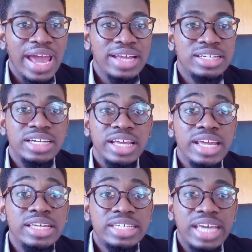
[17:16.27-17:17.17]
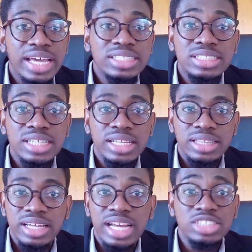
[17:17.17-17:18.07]
And in case
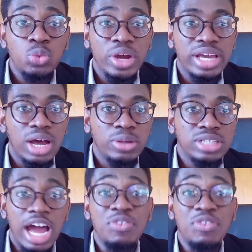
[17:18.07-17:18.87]
it doesn't work out,